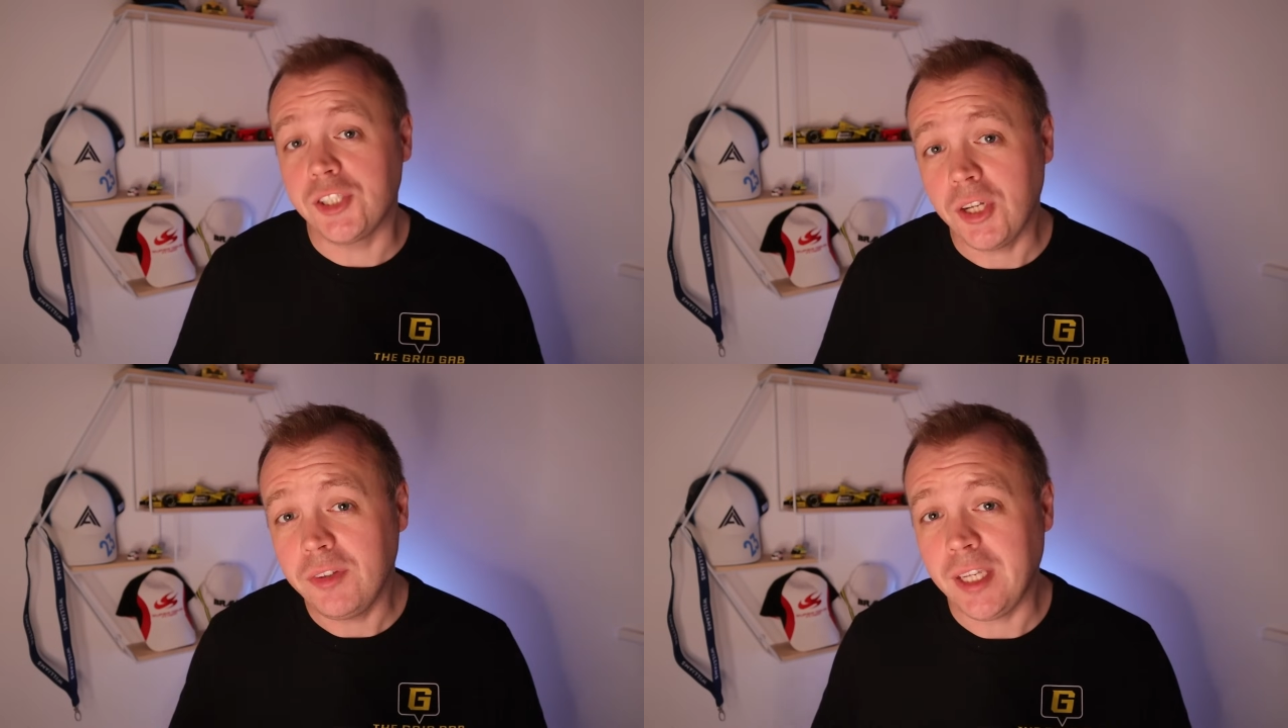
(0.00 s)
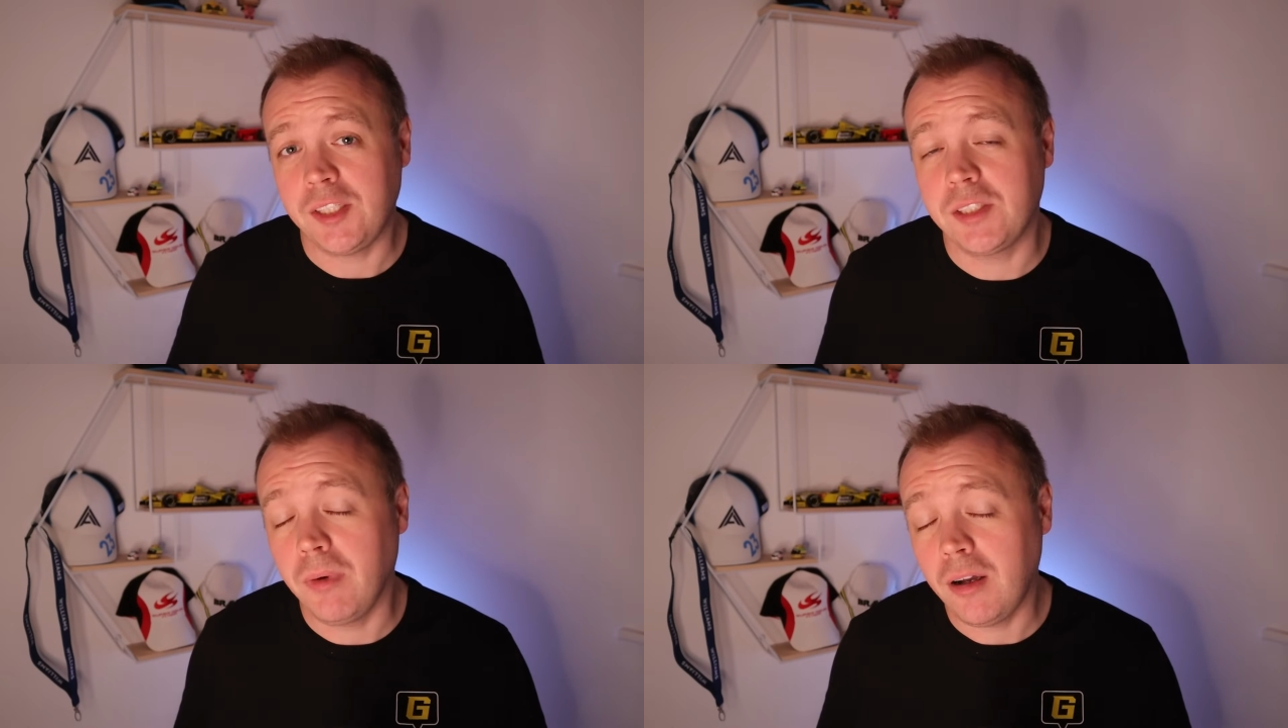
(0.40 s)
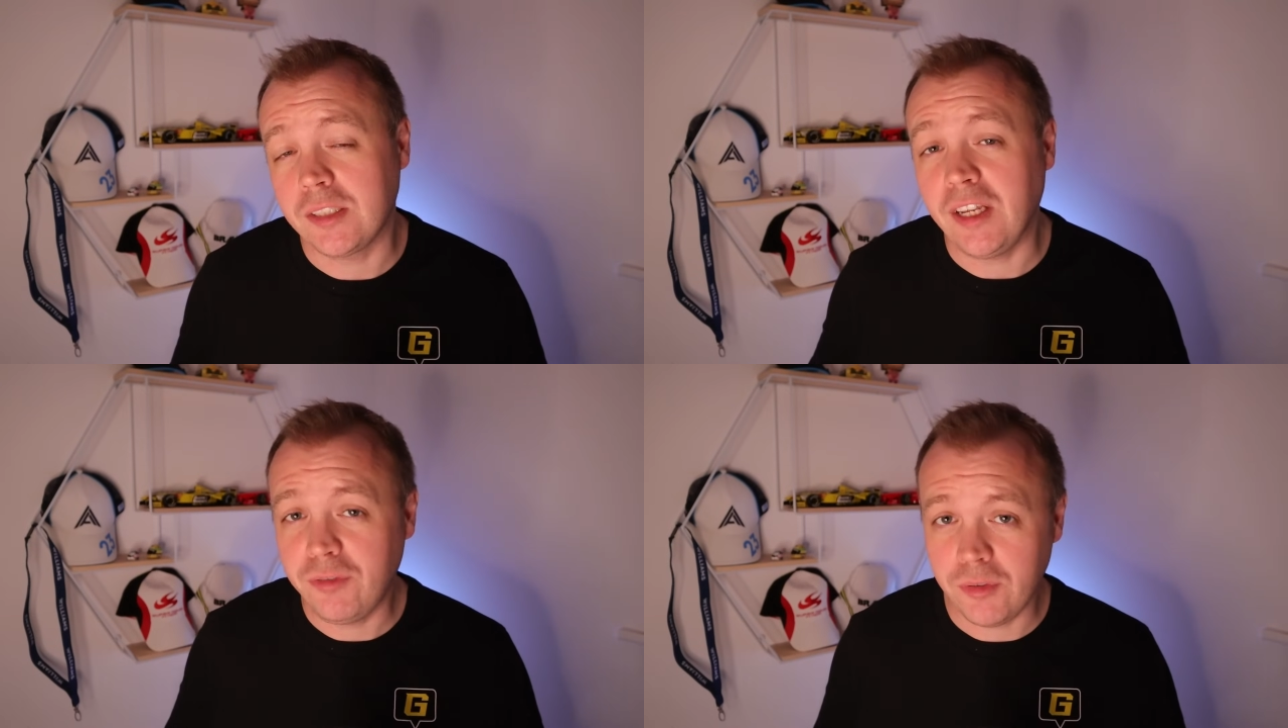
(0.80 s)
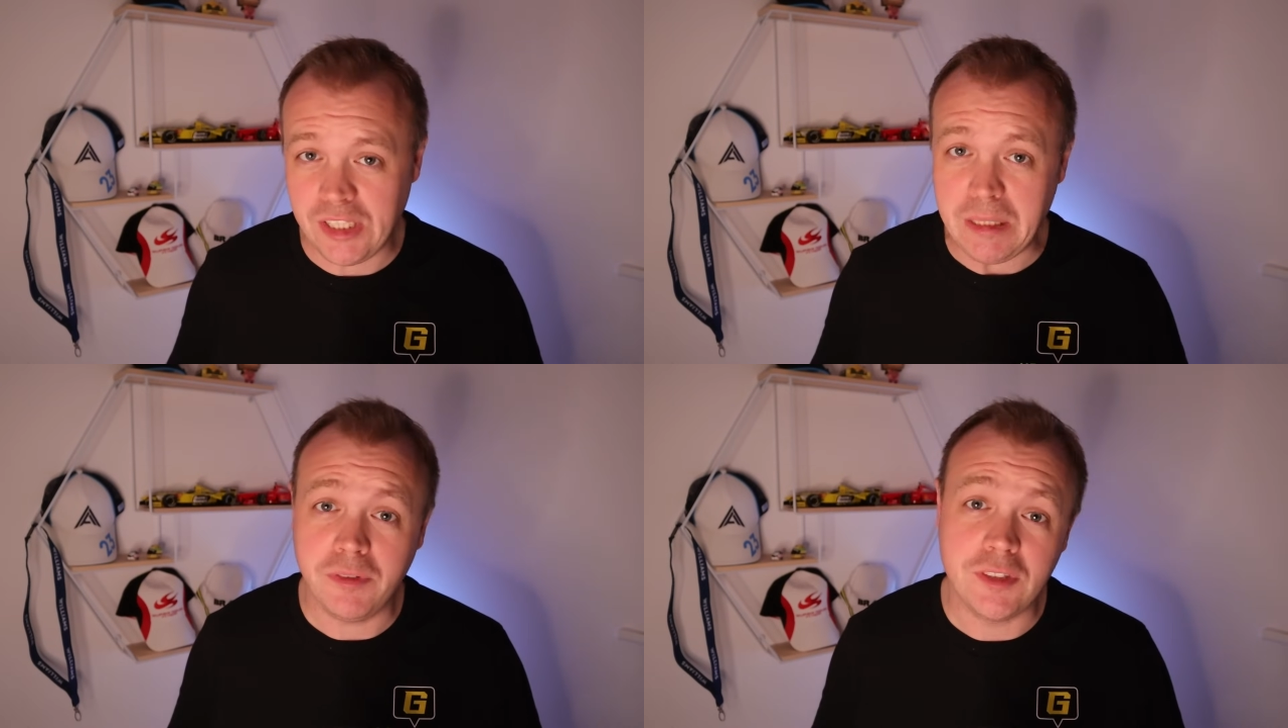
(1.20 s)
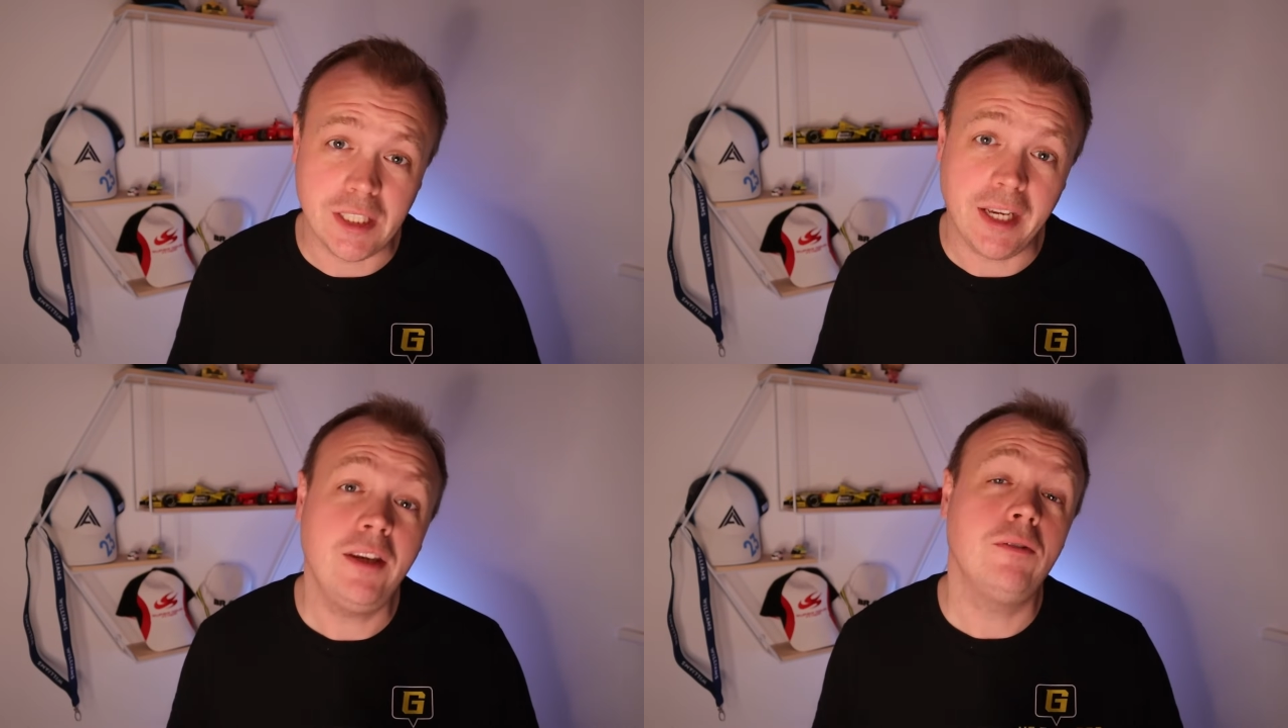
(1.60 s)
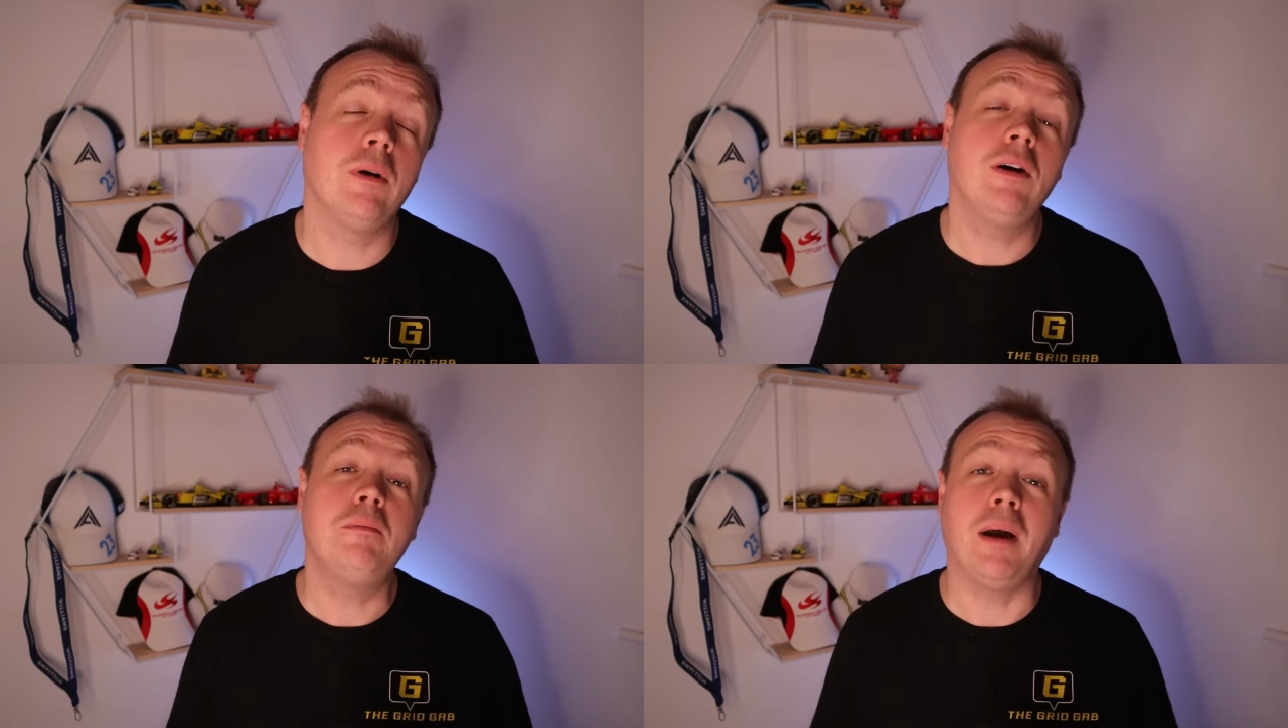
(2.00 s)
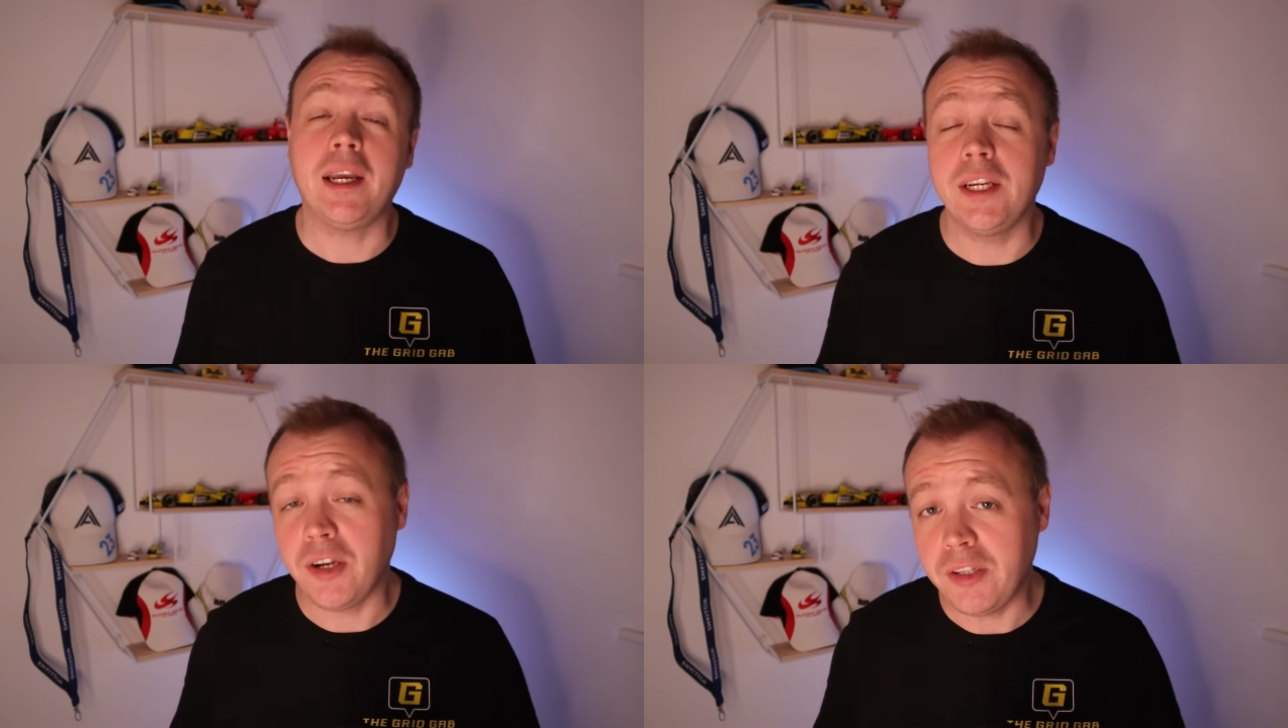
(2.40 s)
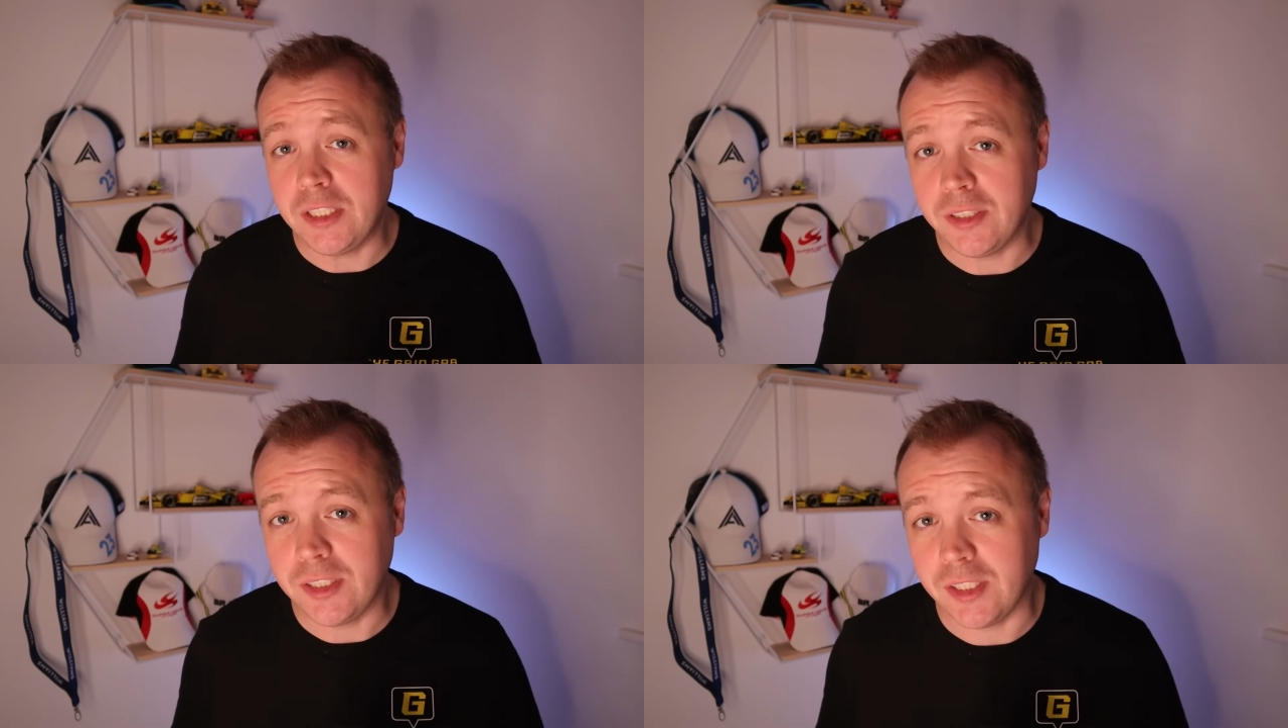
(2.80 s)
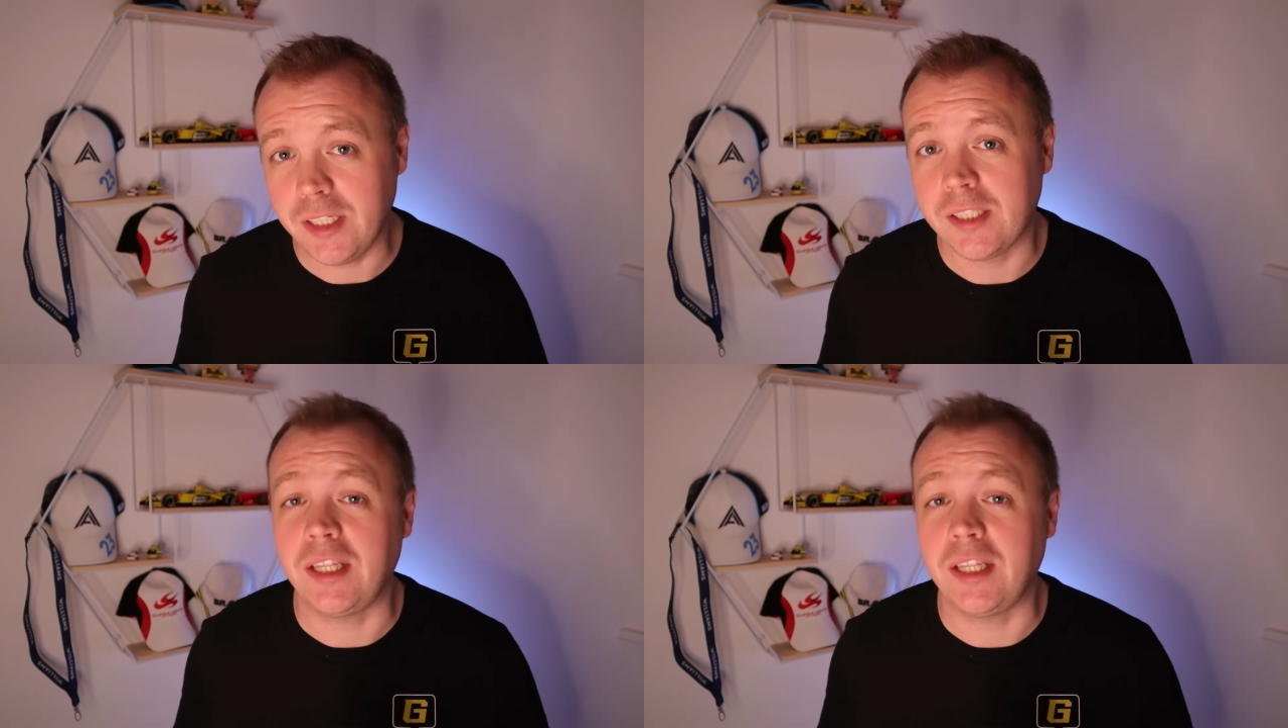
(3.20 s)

you know the Aston Martin F1 team of today? Well, back in 1996,